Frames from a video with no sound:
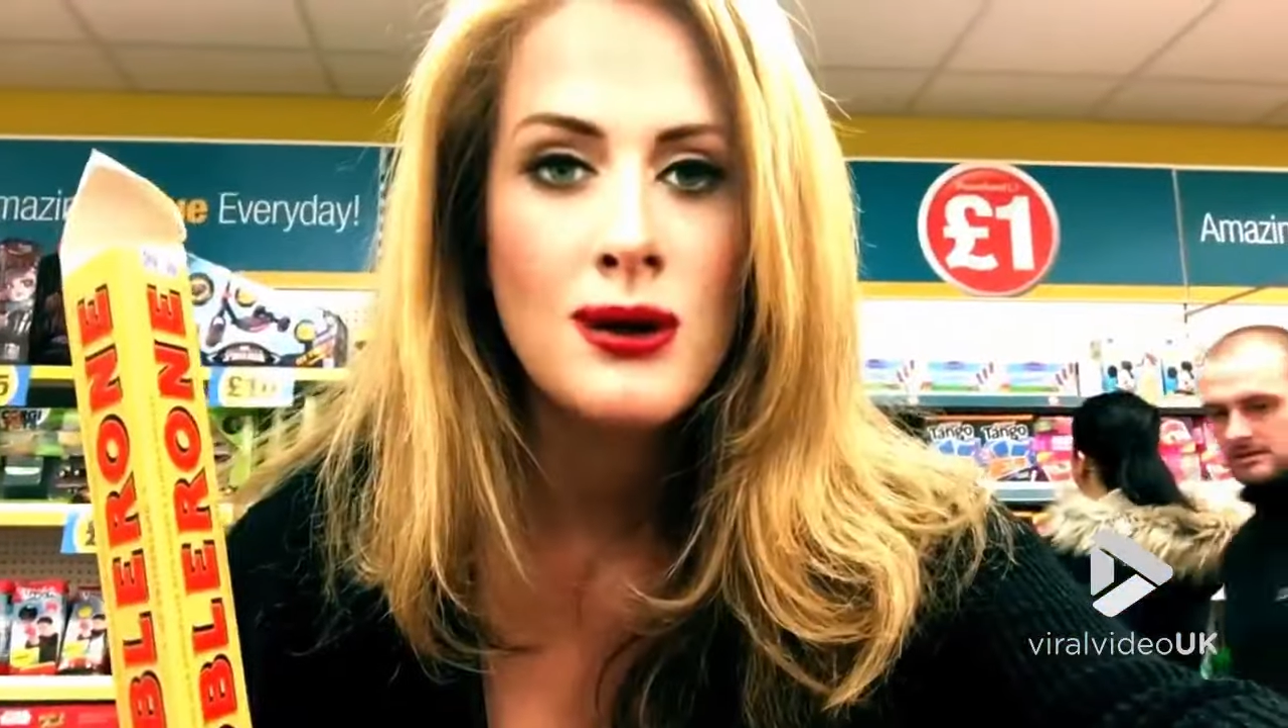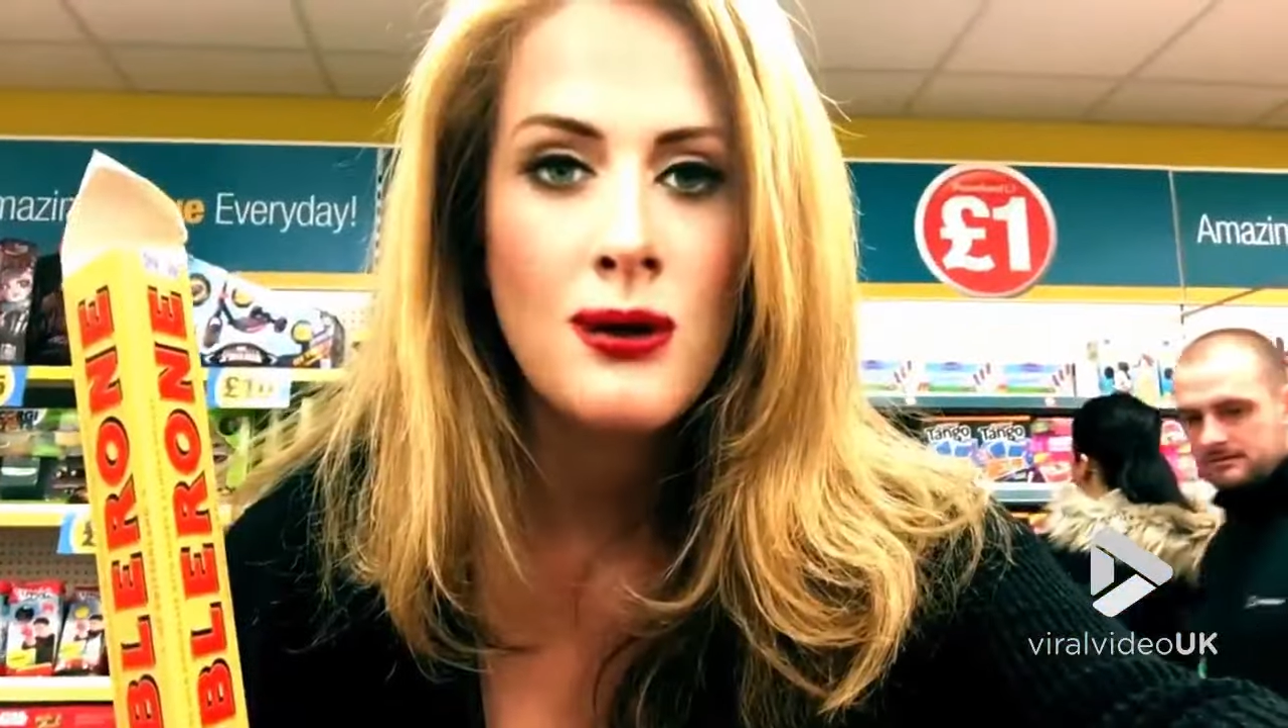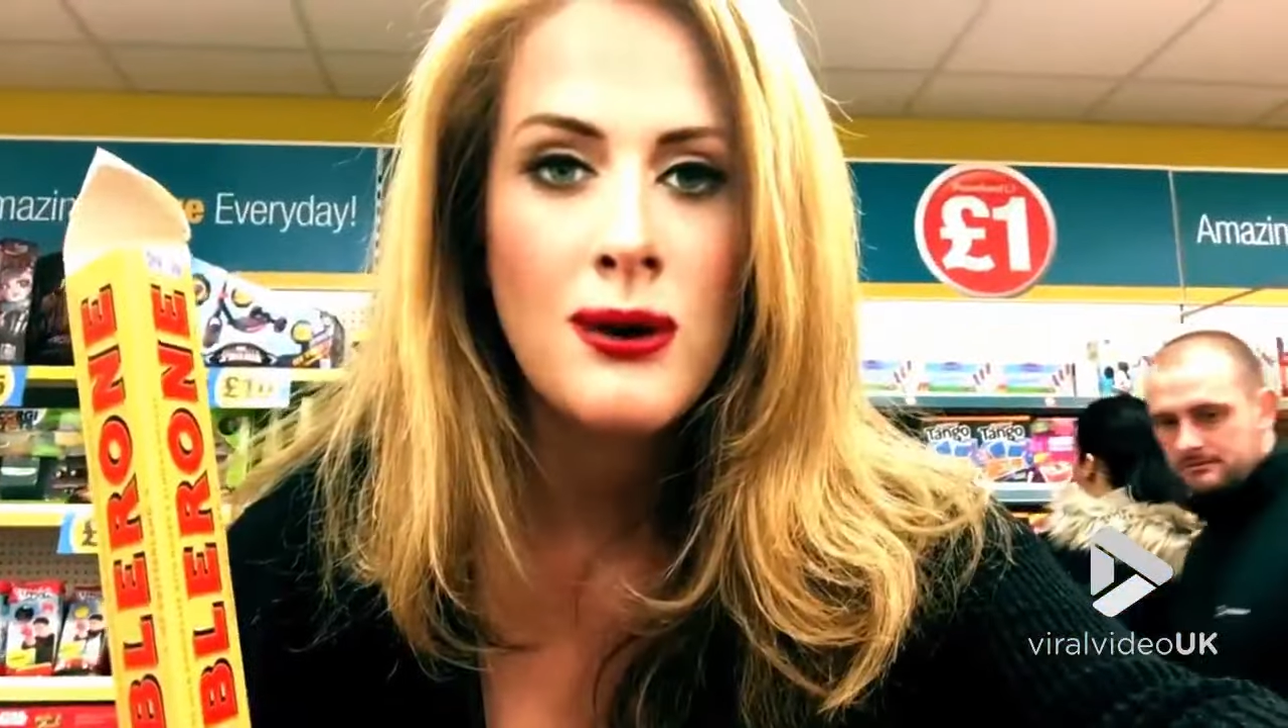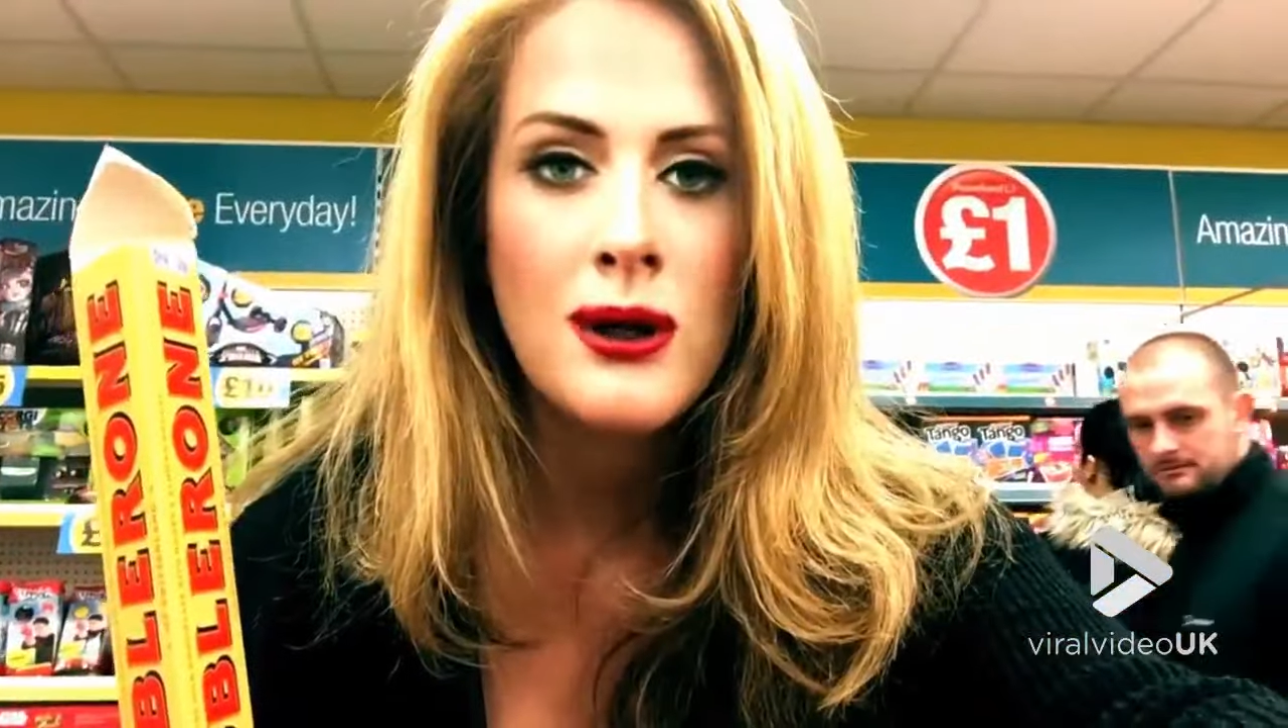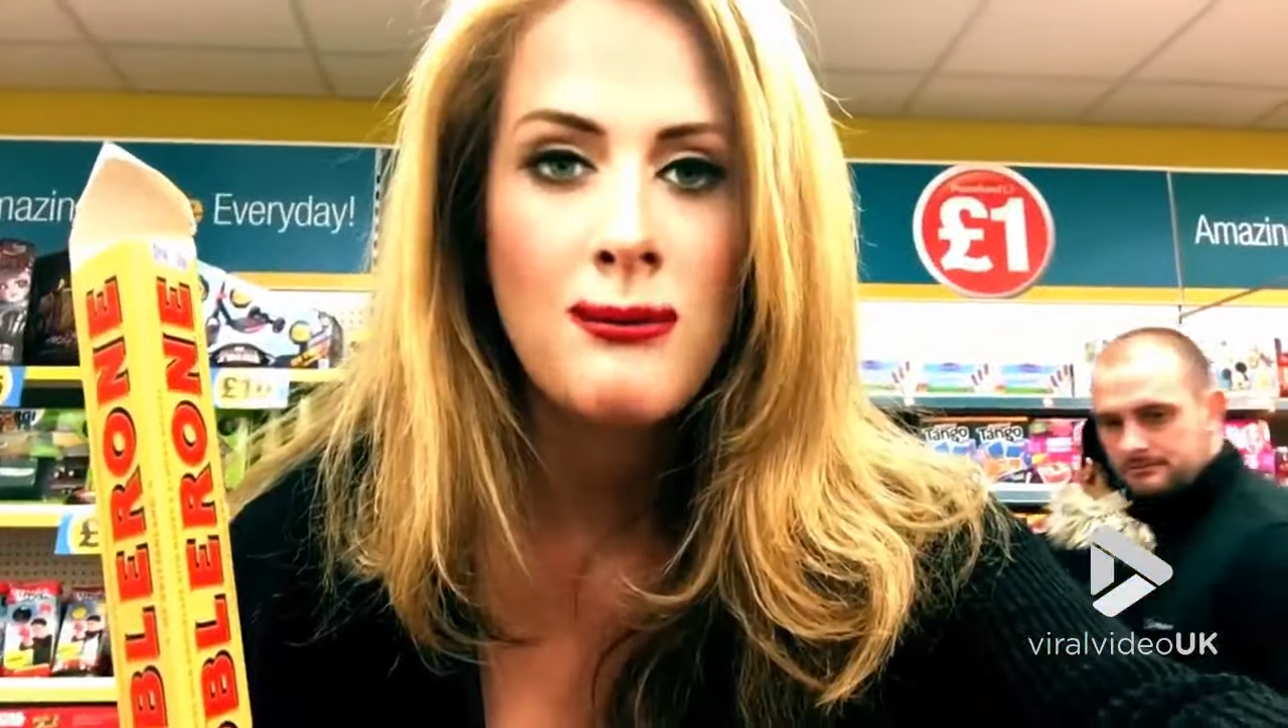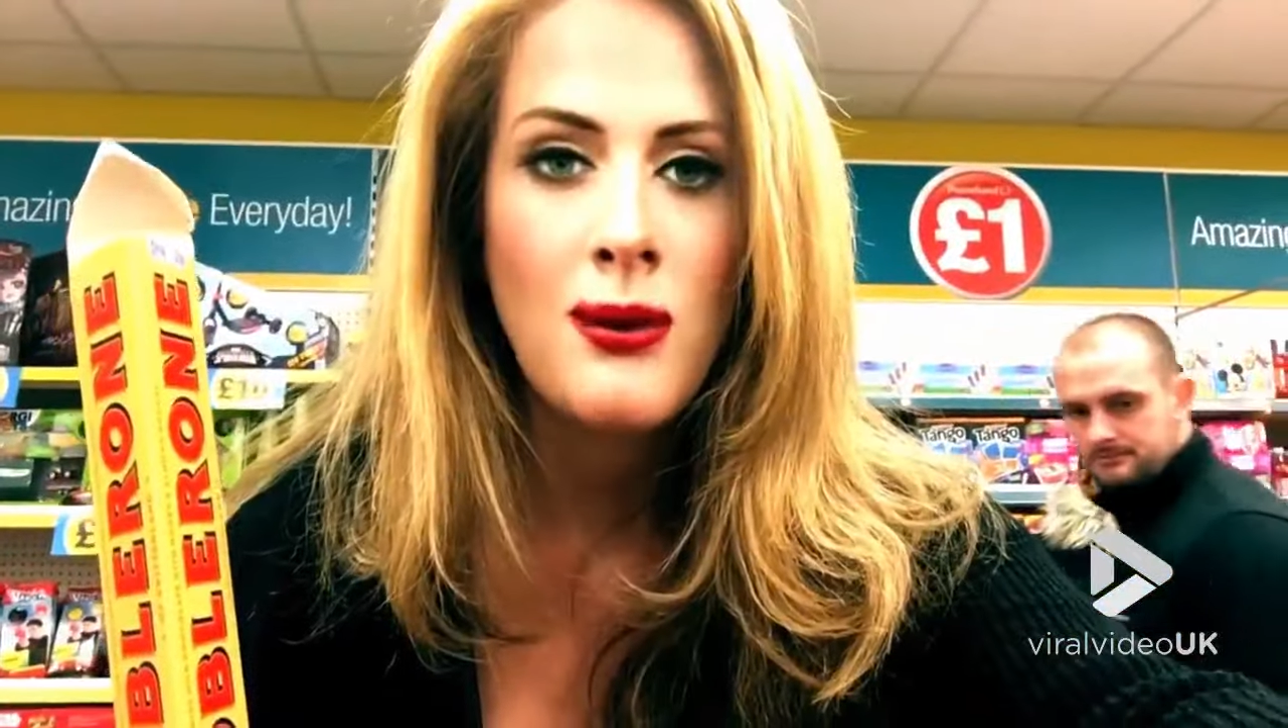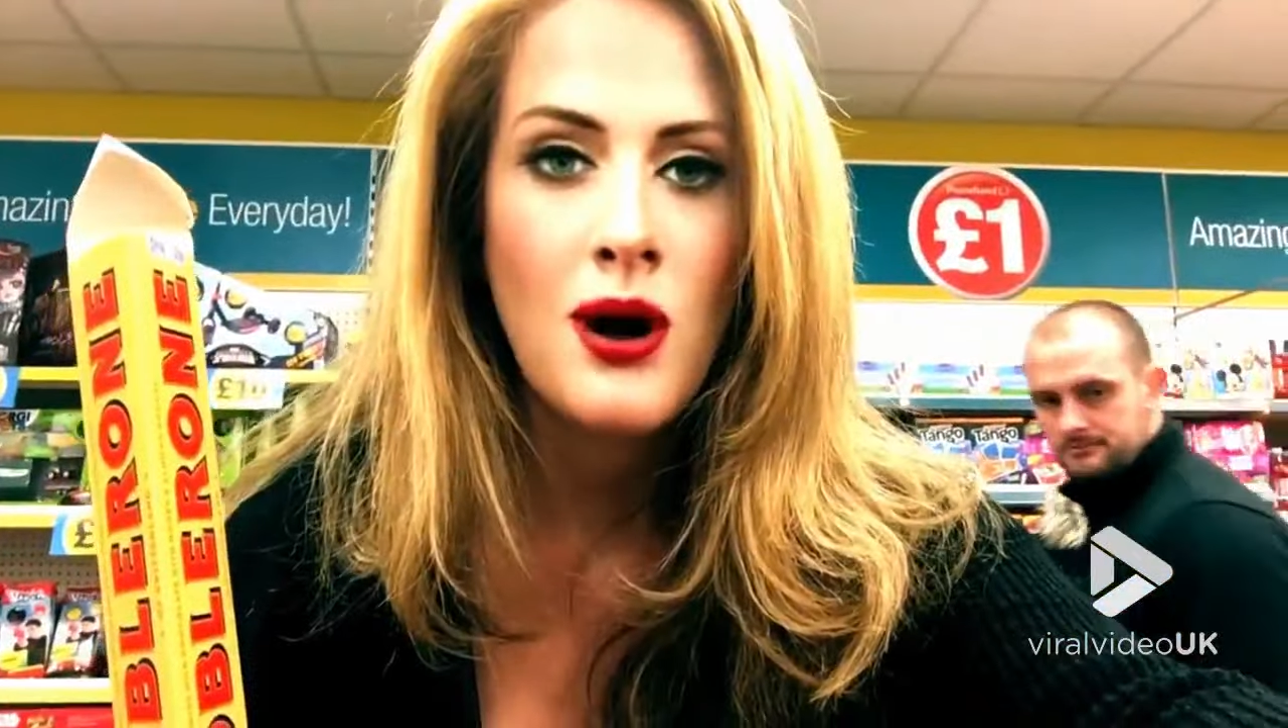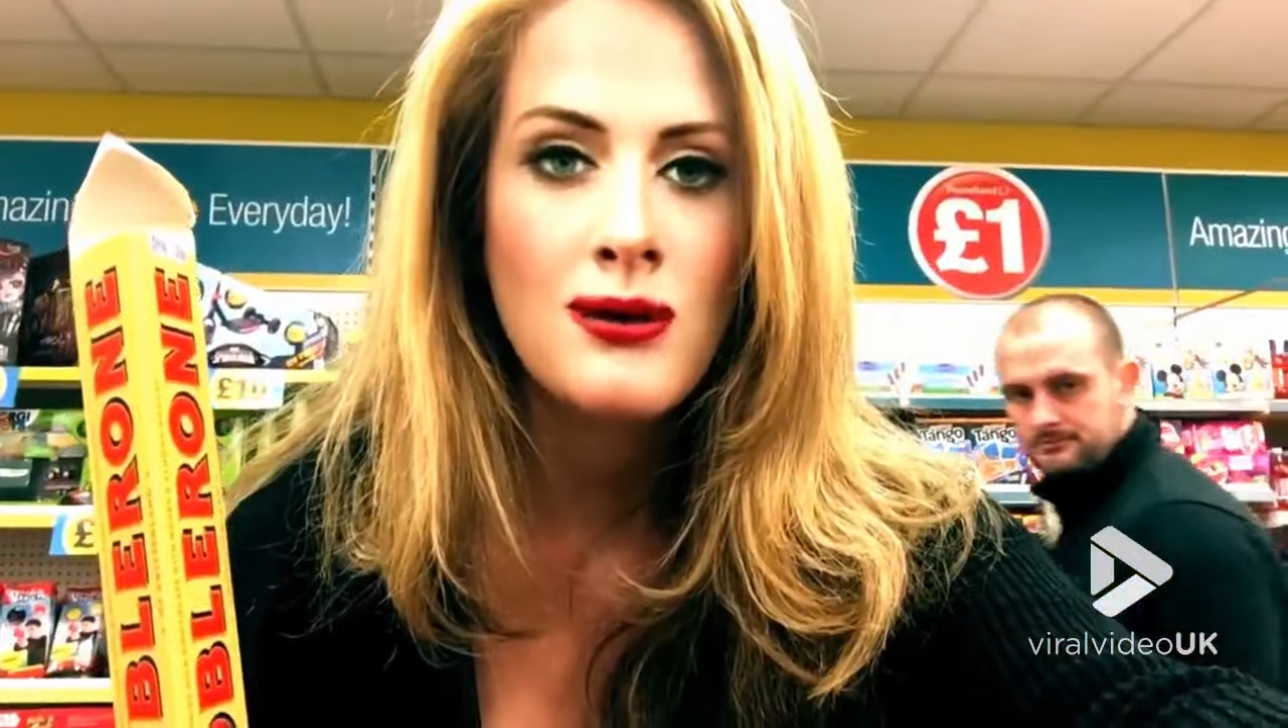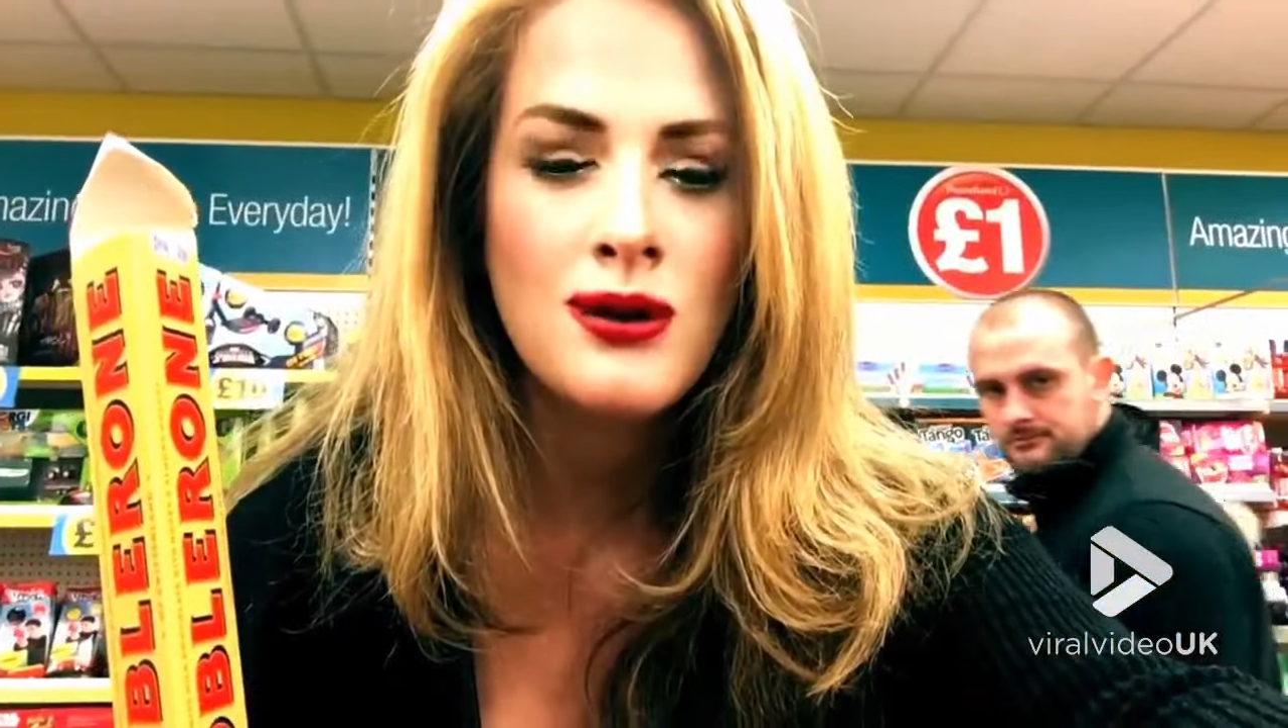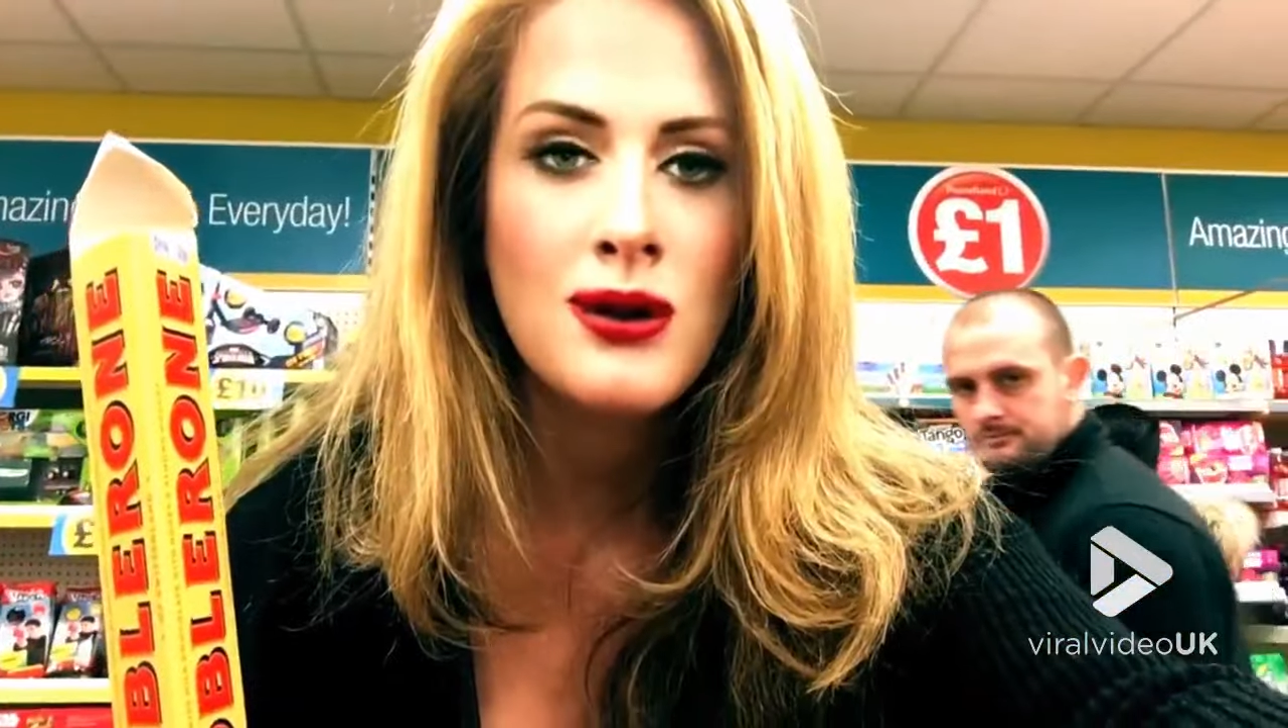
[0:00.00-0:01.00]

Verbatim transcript: Sorry, but I